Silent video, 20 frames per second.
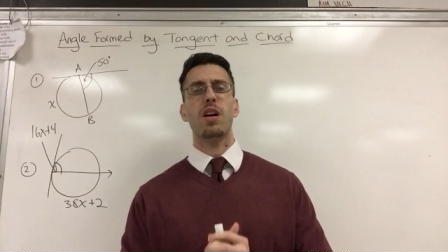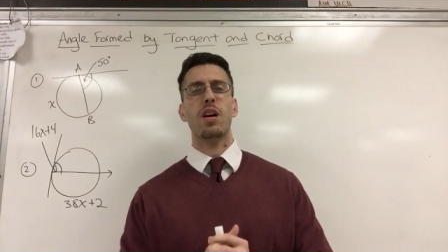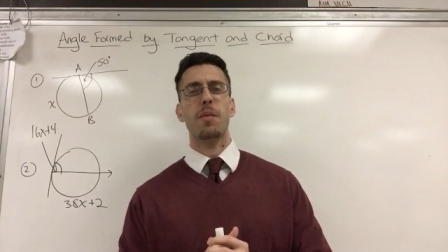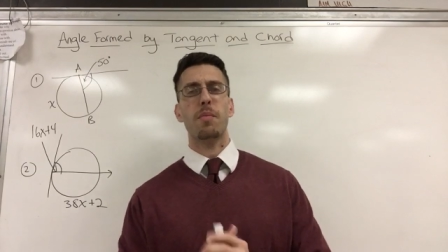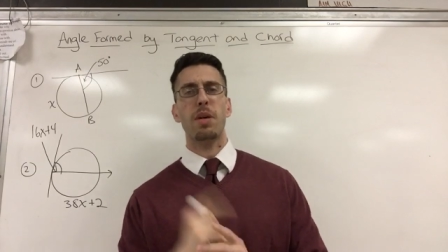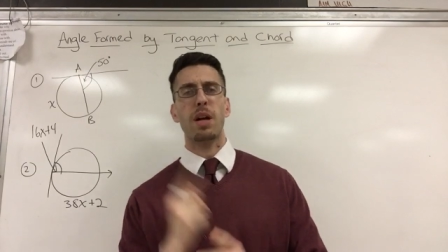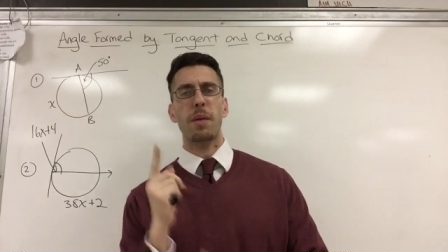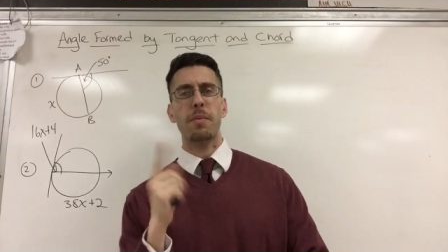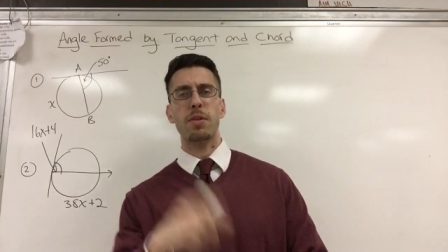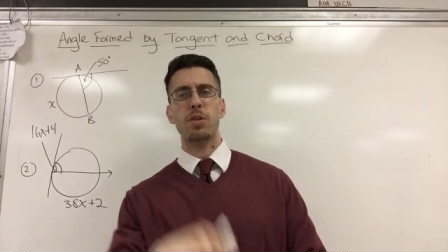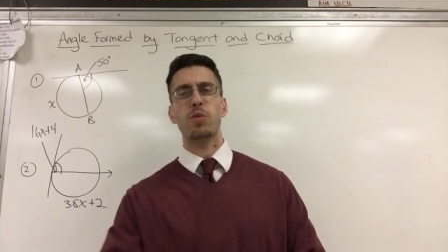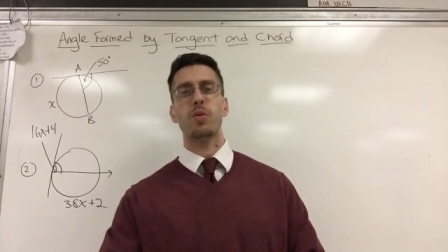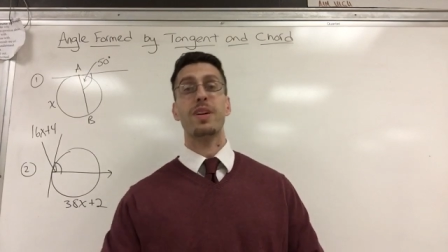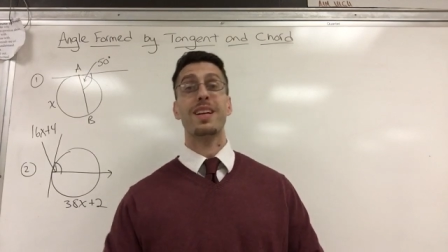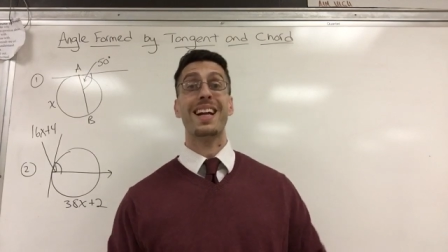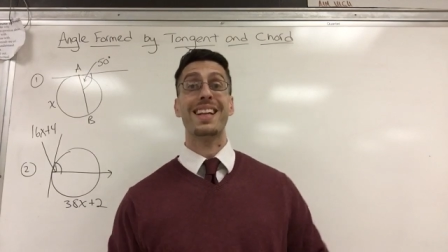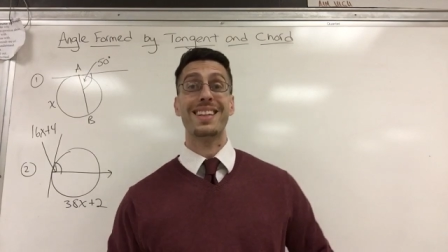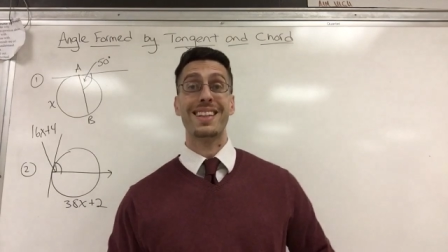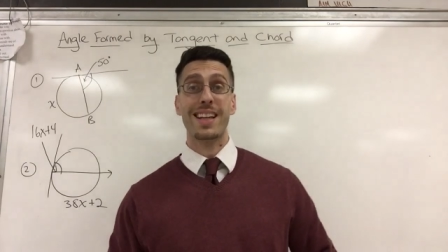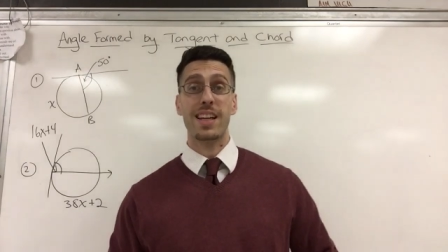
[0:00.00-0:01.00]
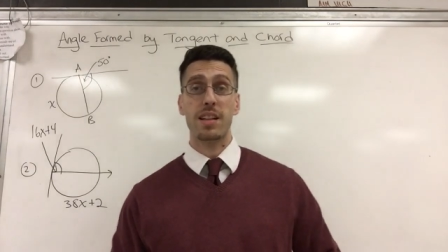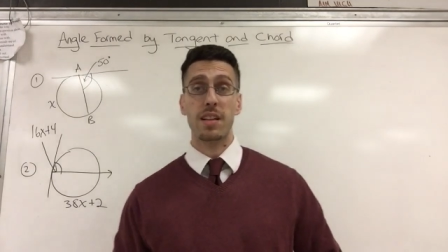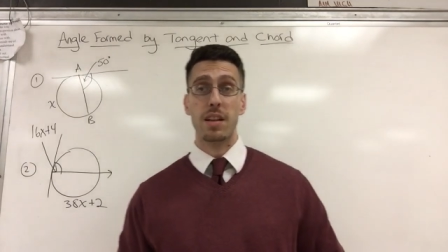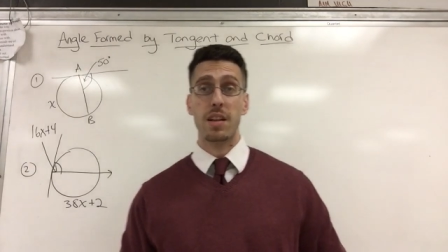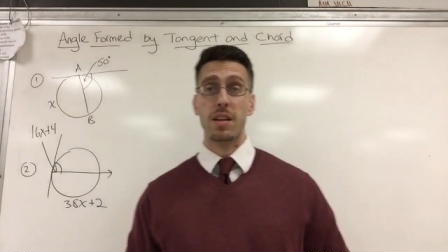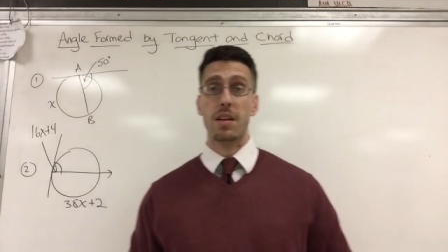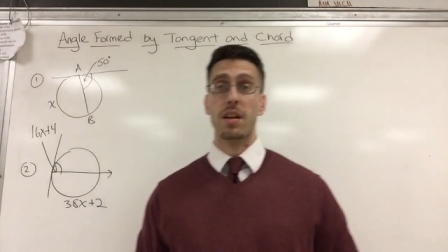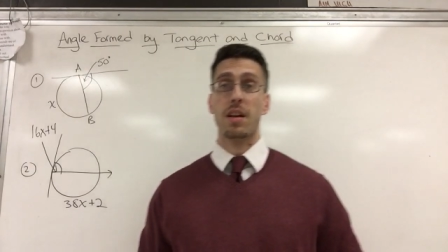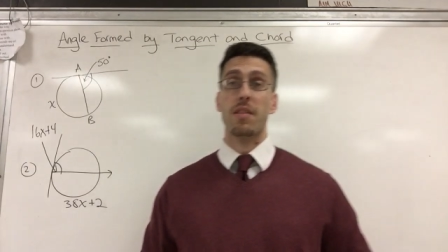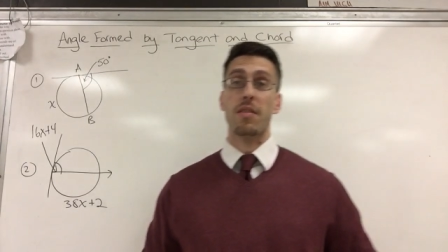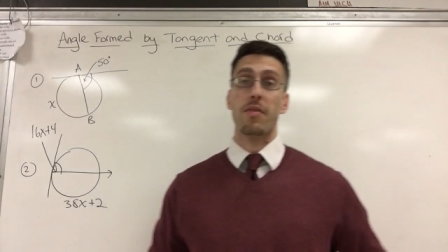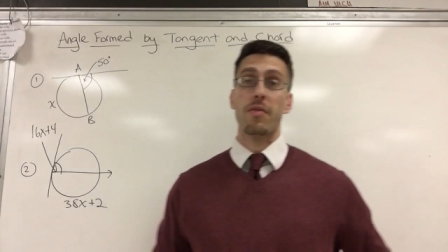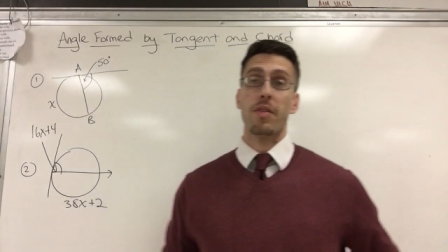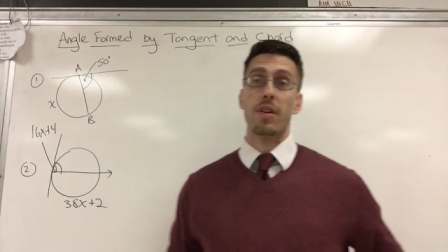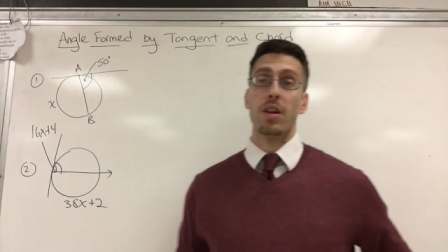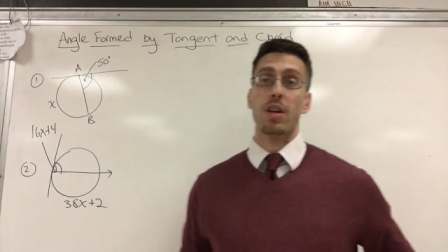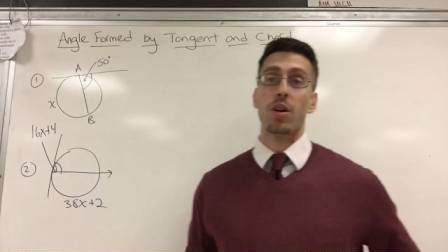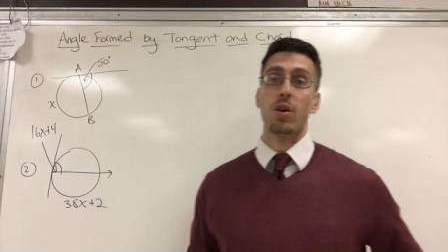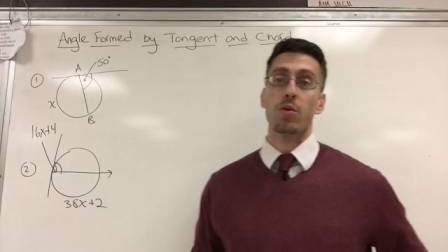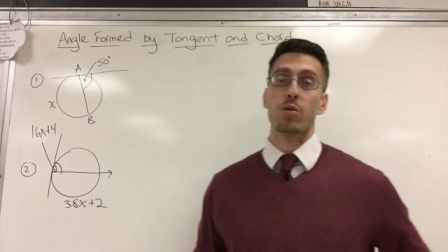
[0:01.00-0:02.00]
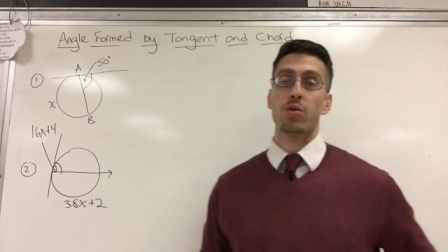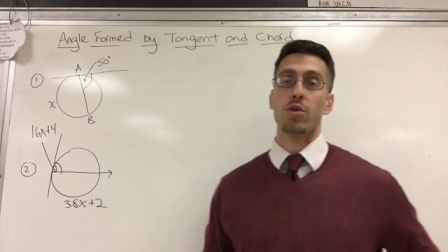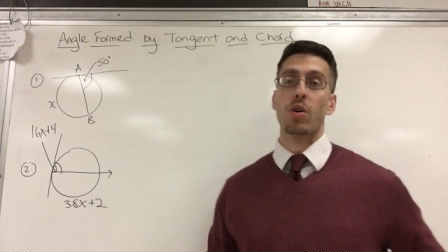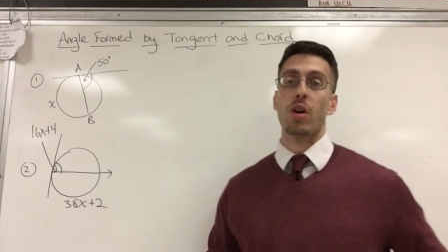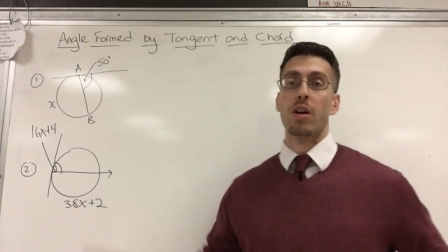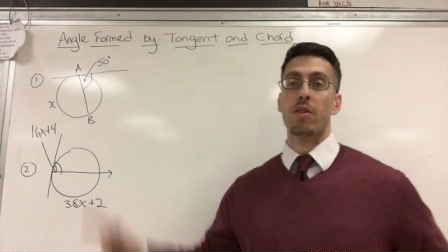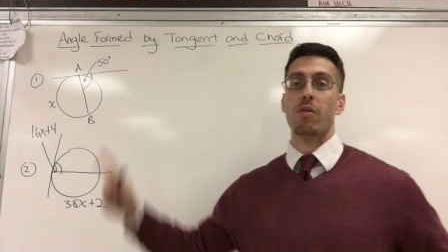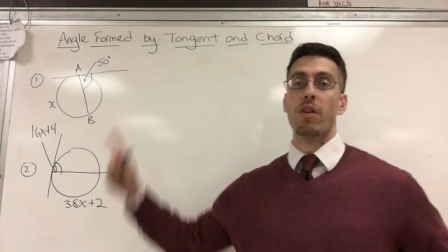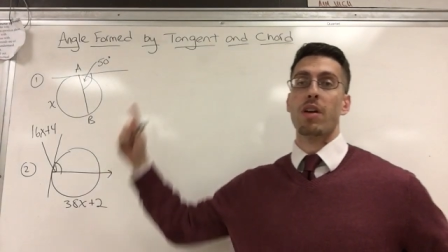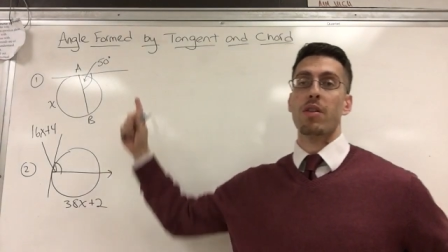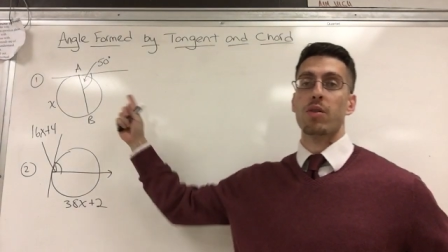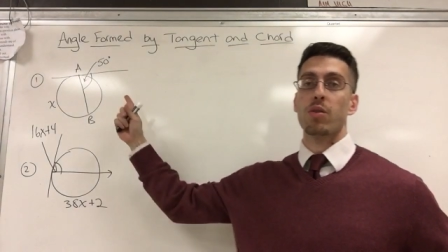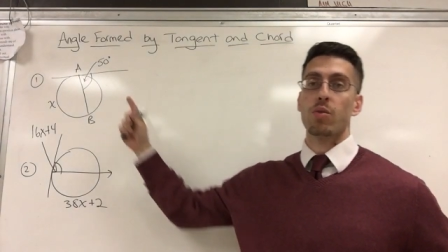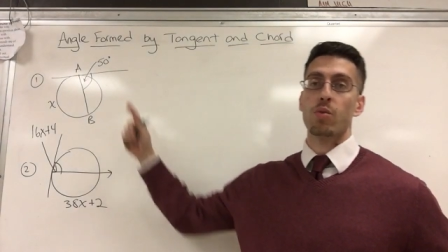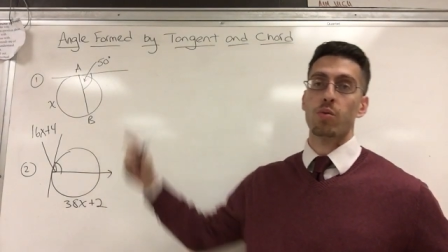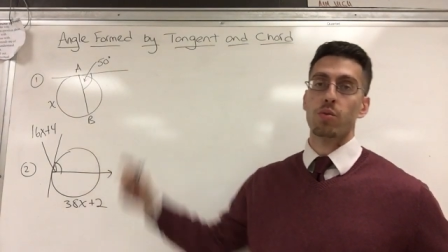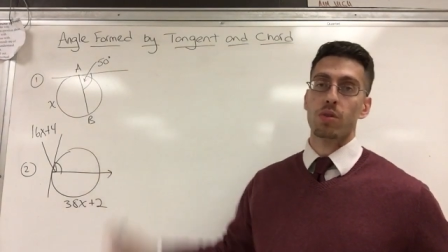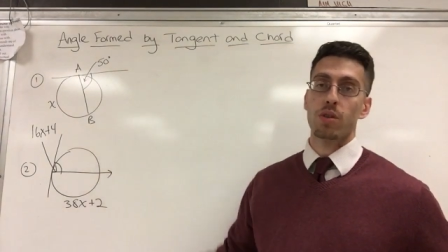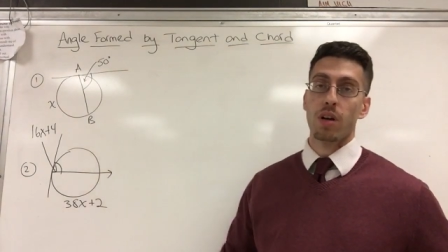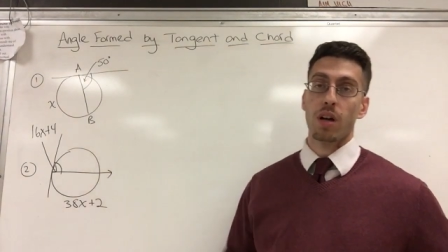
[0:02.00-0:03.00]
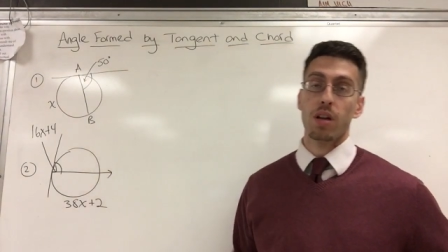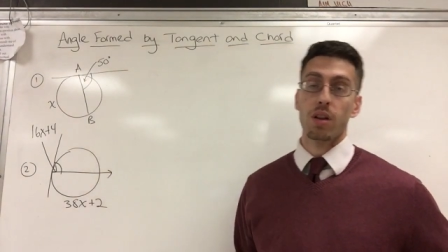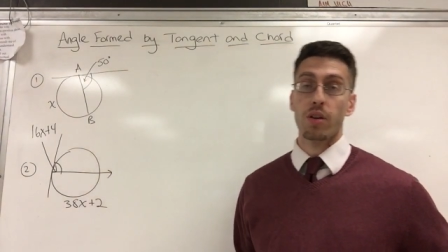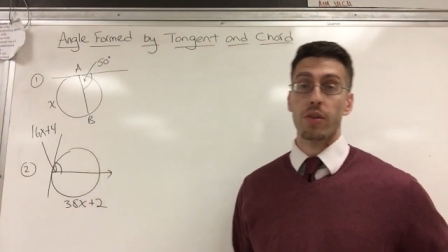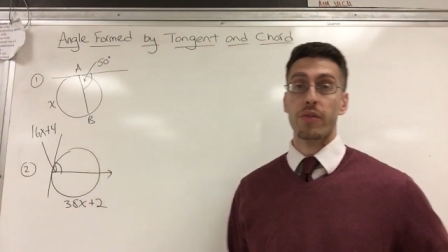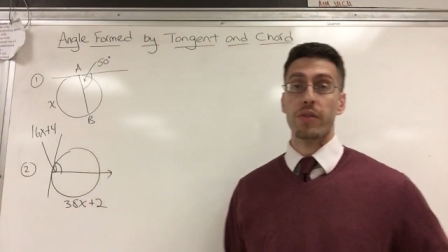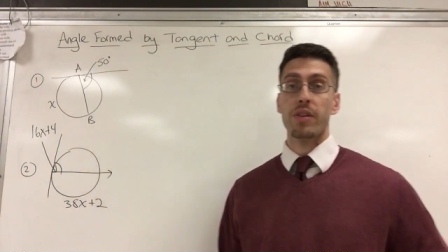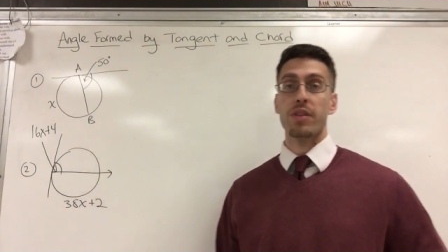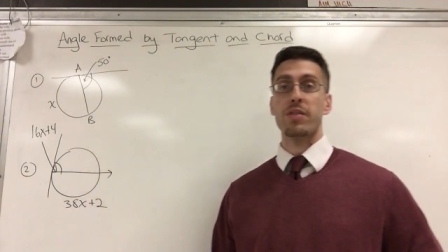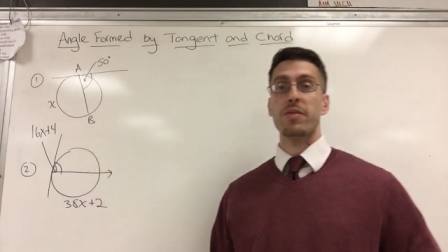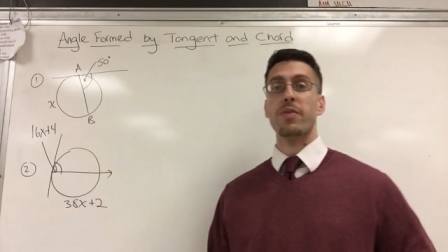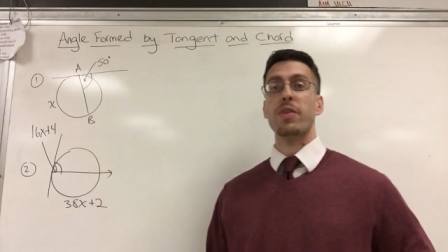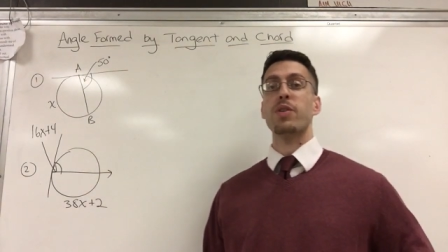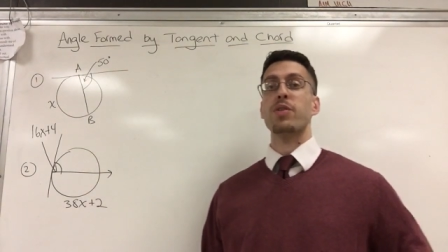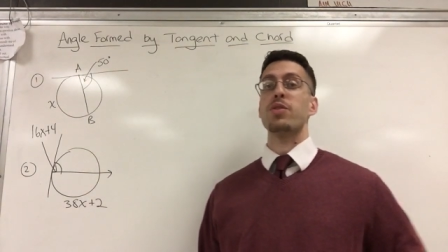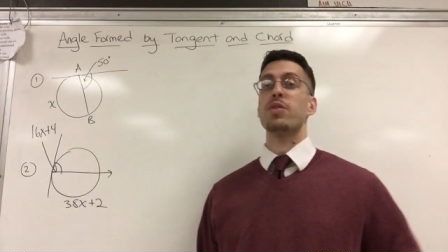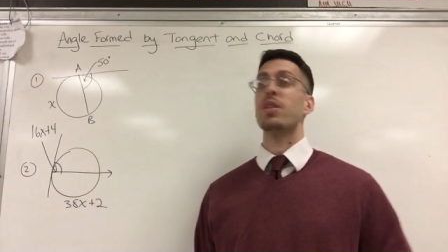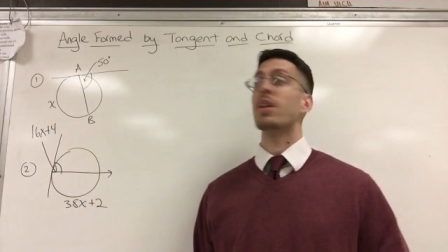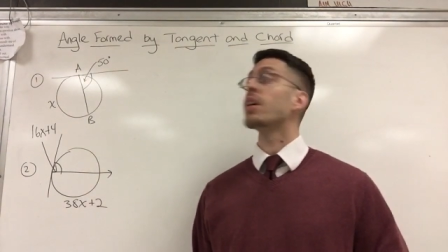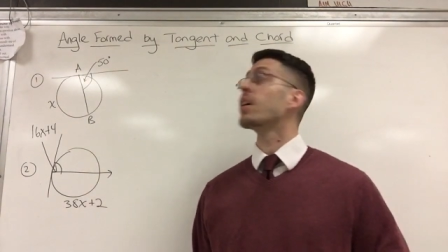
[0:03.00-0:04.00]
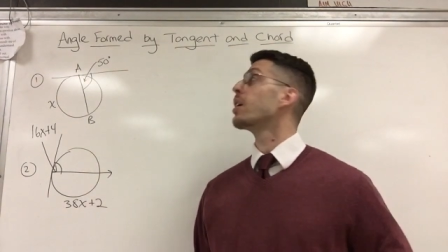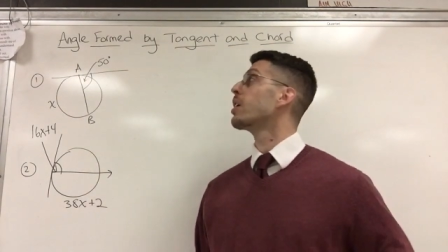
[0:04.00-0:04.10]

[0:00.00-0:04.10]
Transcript: uh, but I'm gonna do it at the end of the, of the video, so I'd rather you uh, learn this first.